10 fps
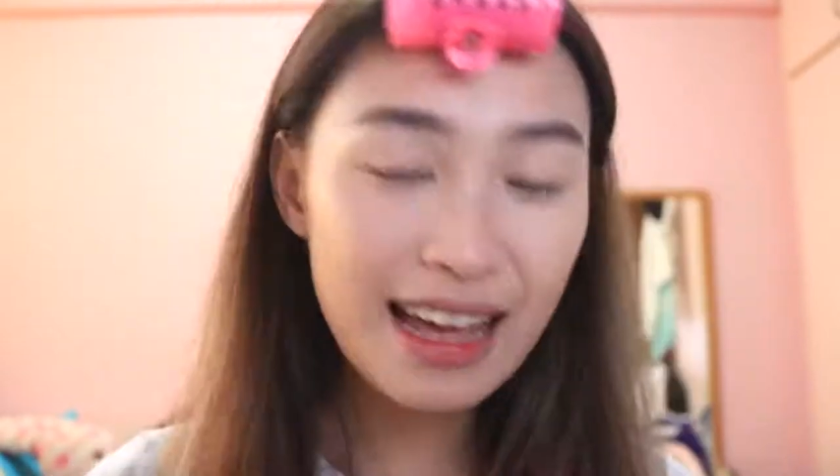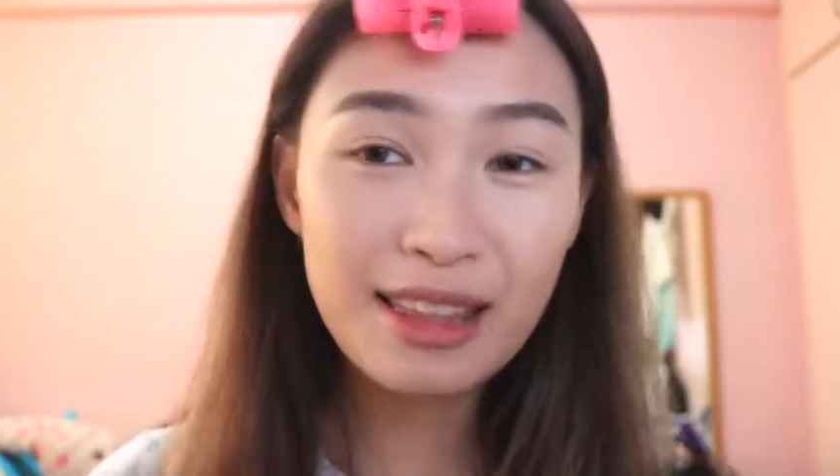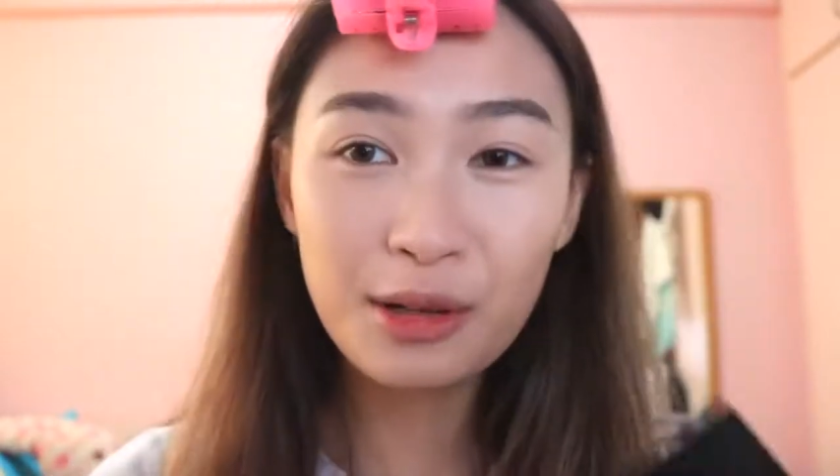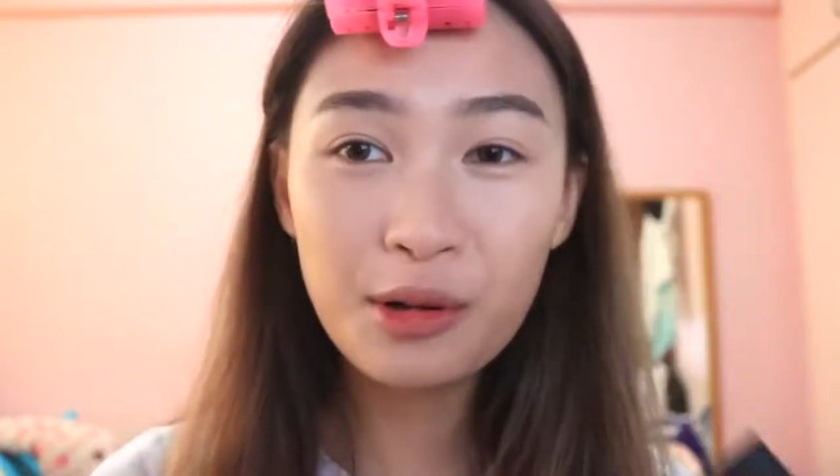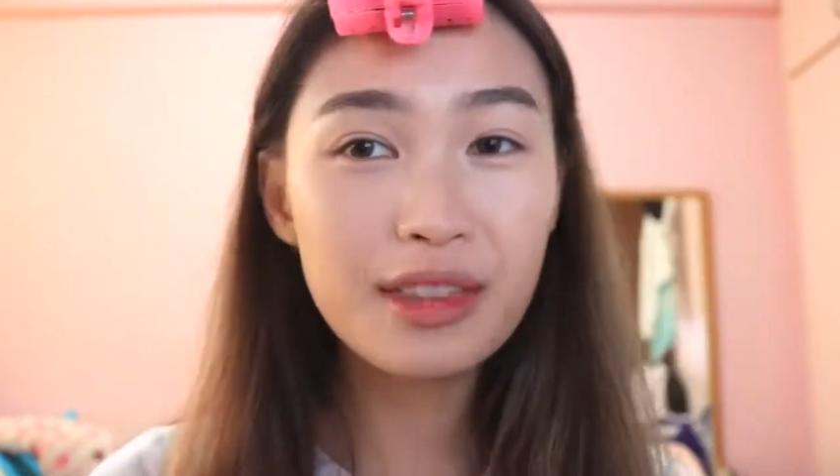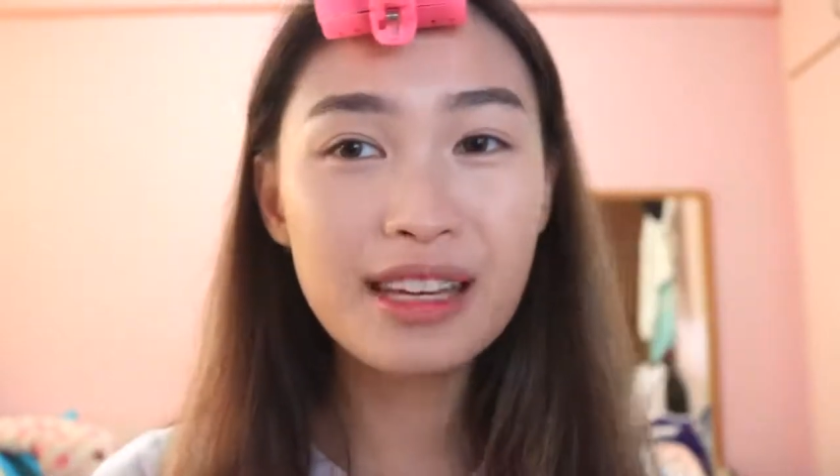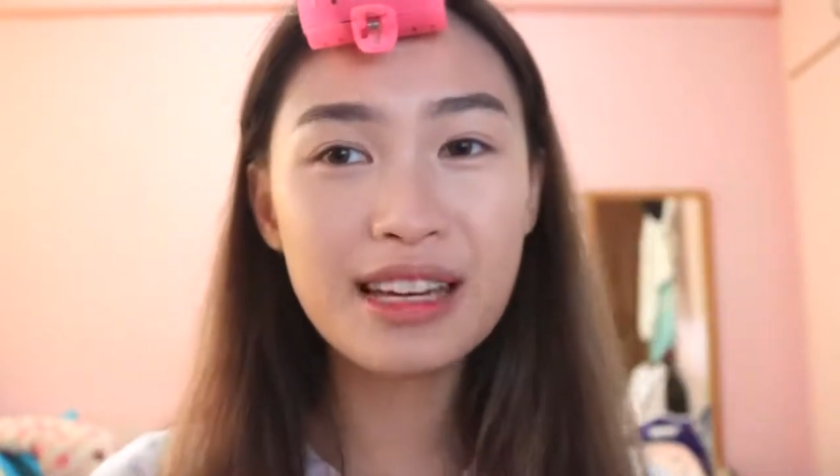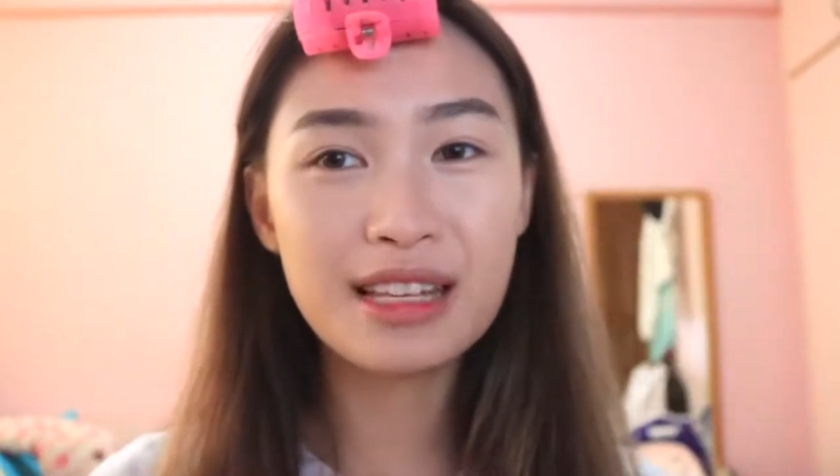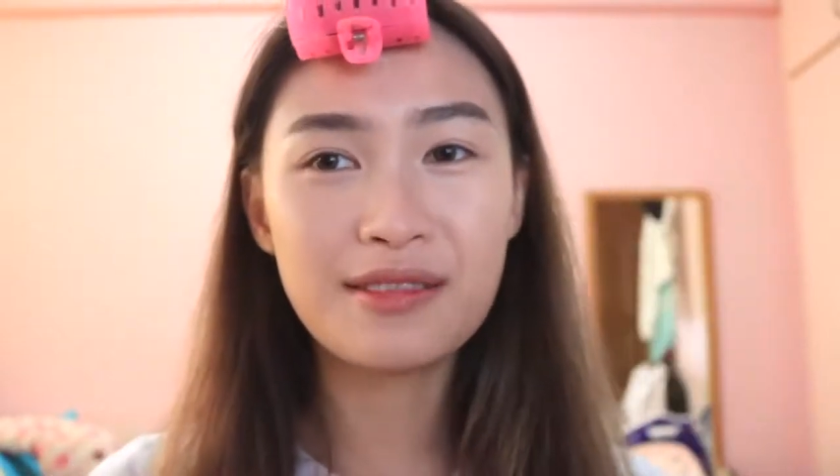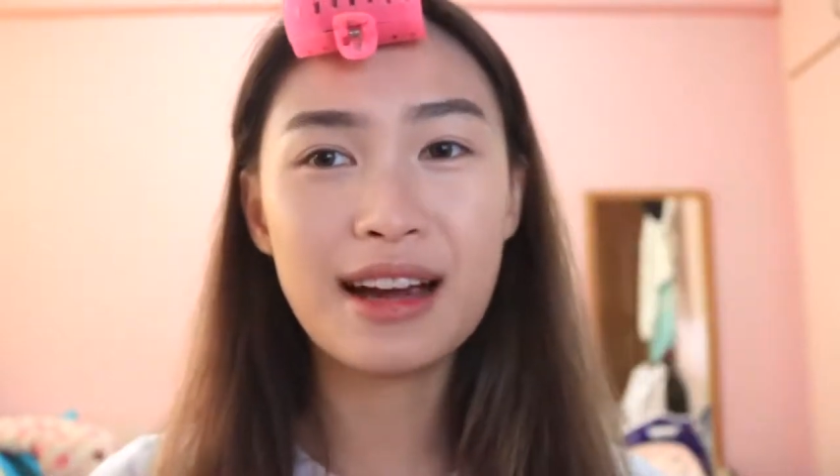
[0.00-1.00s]
And the good
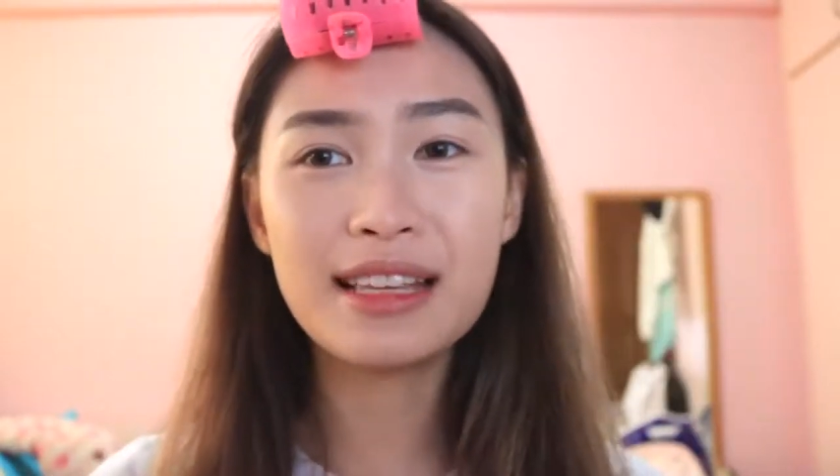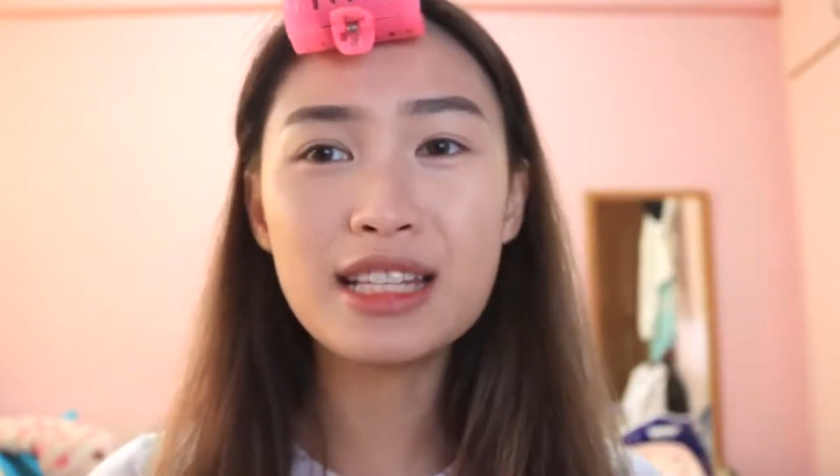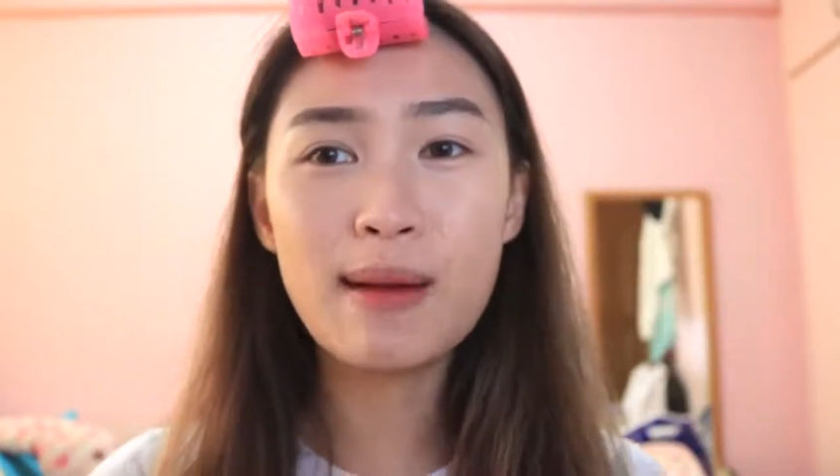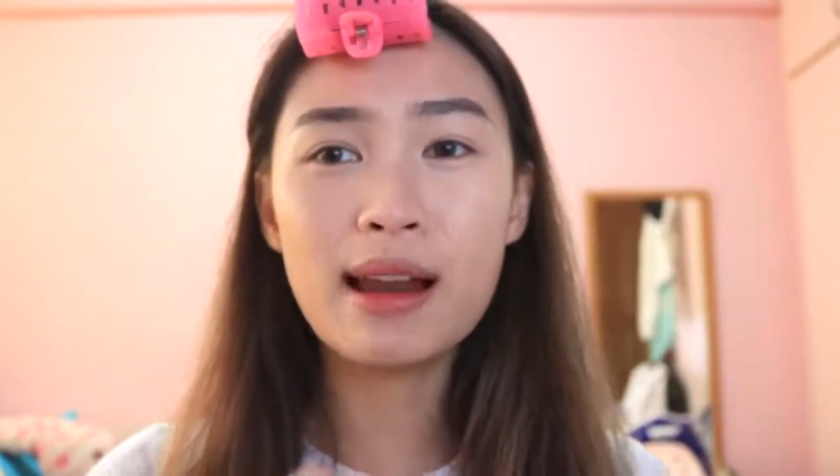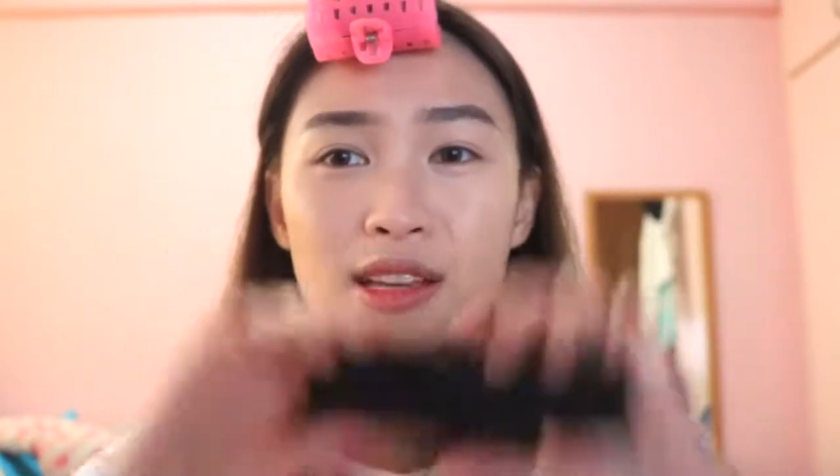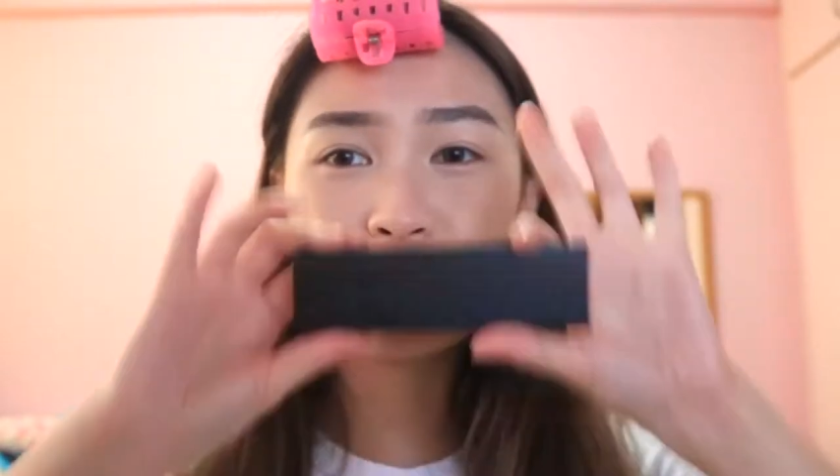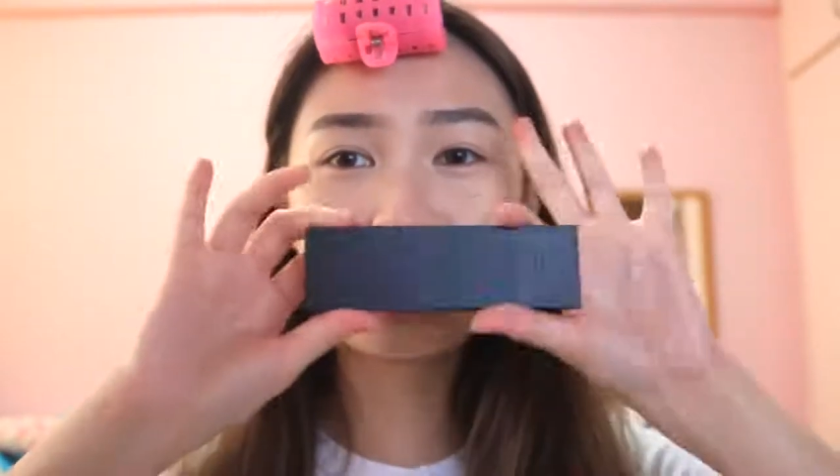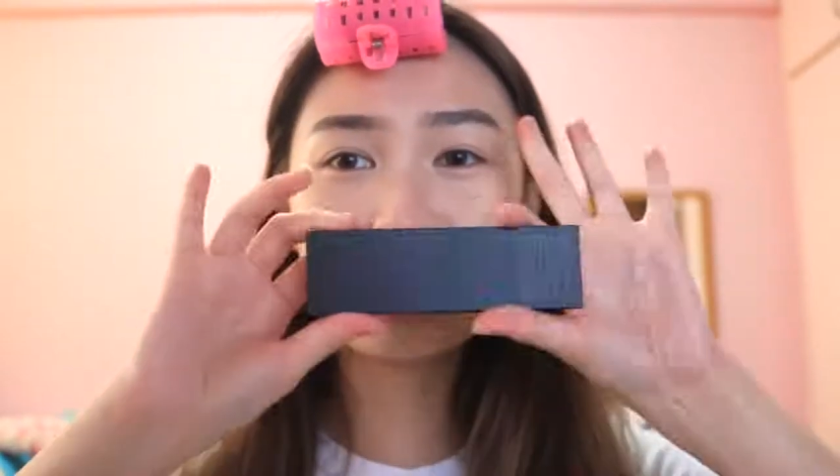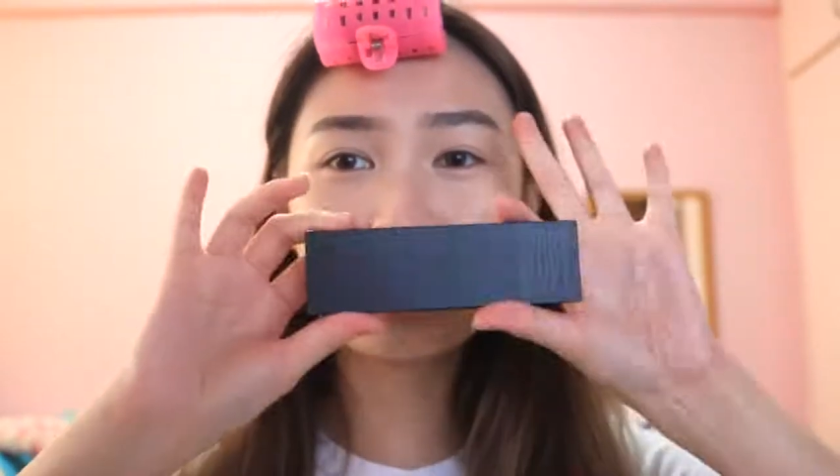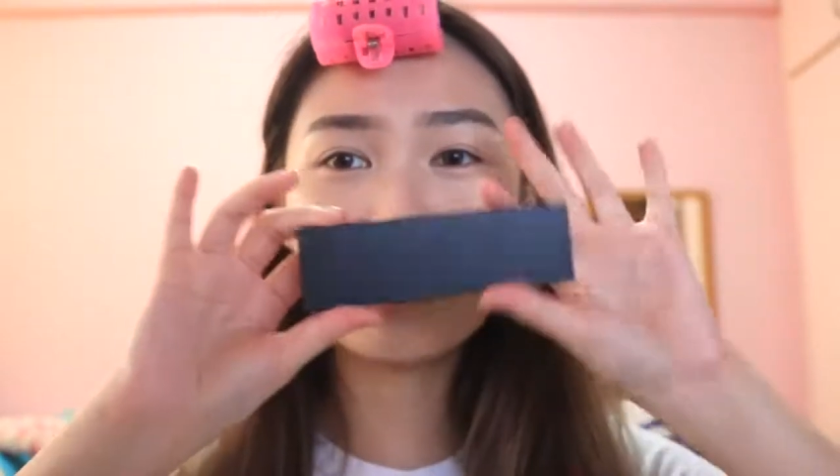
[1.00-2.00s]
thing is, right, this palette is
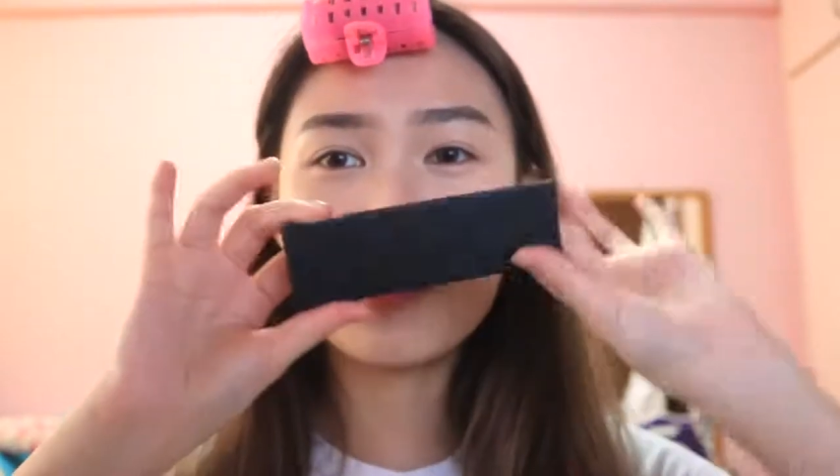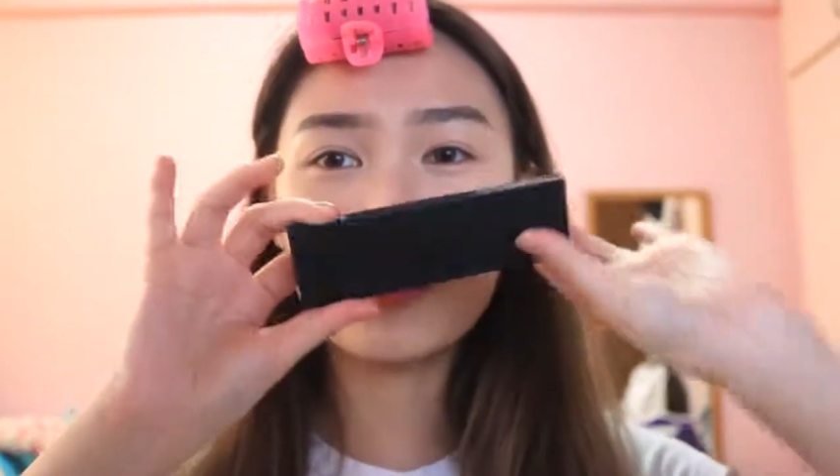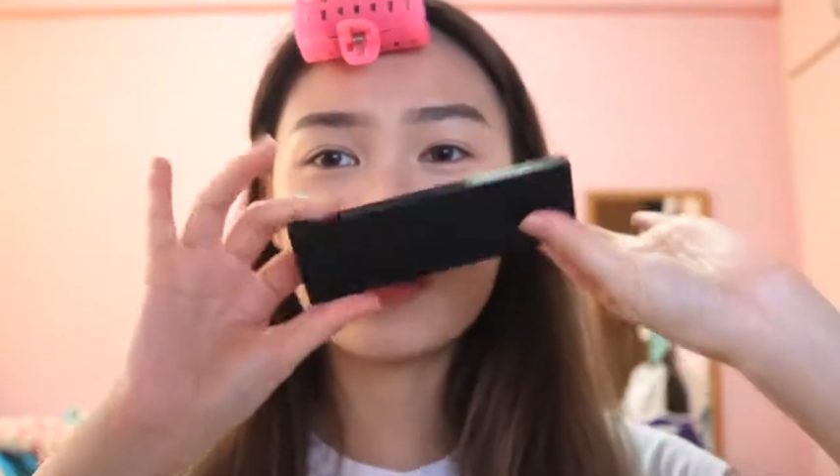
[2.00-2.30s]
so small,